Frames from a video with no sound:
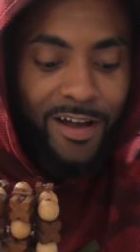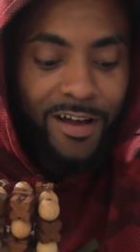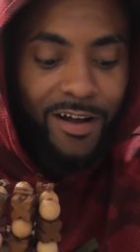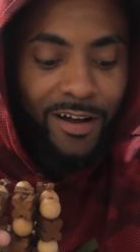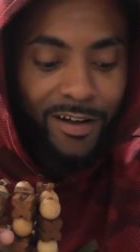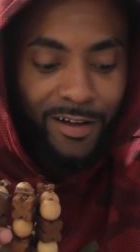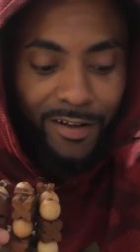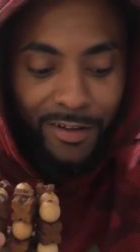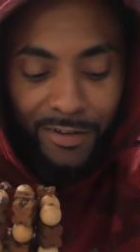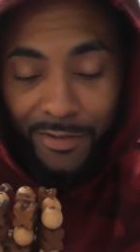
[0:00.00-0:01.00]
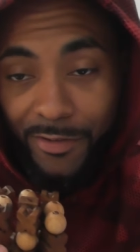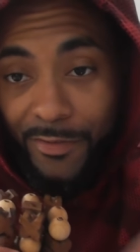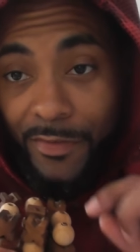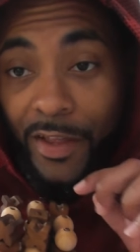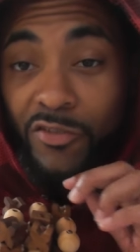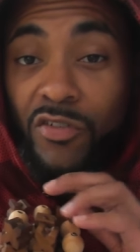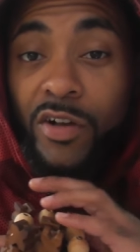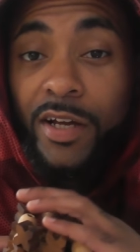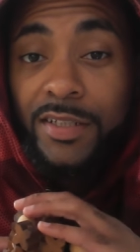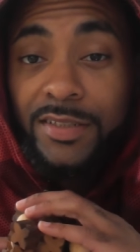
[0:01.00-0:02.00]
Have you ever
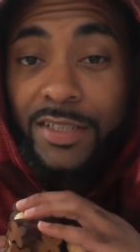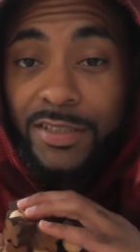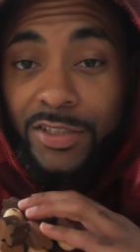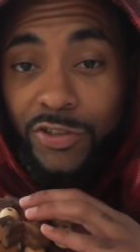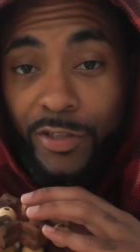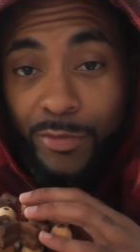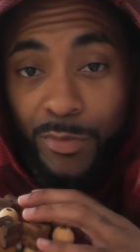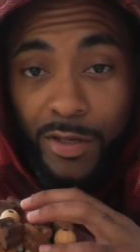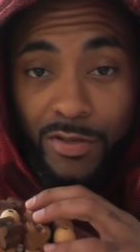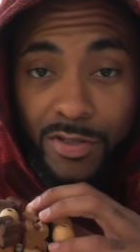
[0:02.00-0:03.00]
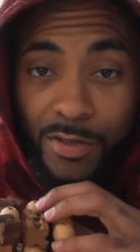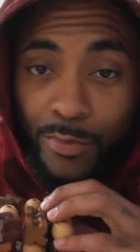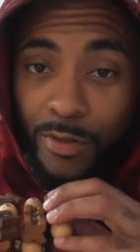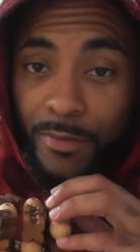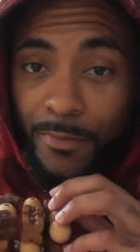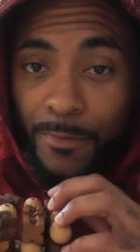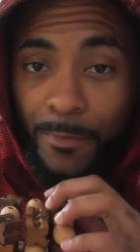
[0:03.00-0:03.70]
had a sexy dream about someone?